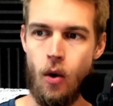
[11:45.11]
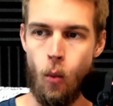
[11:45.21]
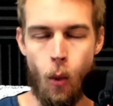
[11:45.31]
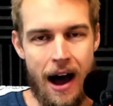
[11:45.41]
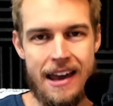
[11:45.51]

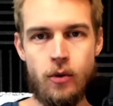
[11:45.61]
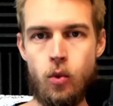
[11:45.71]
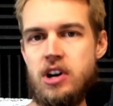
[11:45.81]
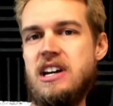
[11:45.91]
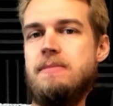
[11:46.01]
what
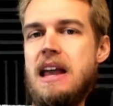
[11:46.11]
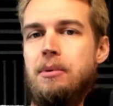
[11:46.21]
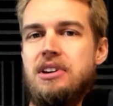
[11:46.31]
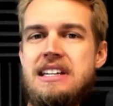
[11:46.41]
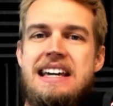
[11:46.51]
we're going to be able
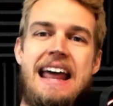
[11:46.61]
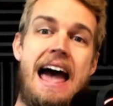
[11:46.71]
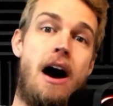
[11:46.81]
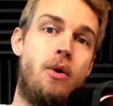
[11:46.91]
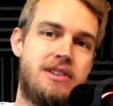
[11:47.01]
to get
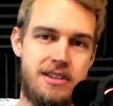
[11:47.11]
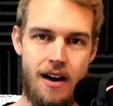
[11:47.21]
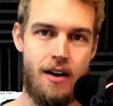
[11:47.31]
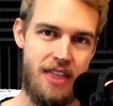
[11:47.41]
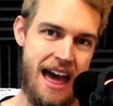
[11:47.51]
out
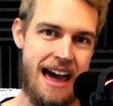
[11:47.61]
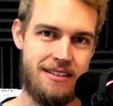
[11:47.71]
of that,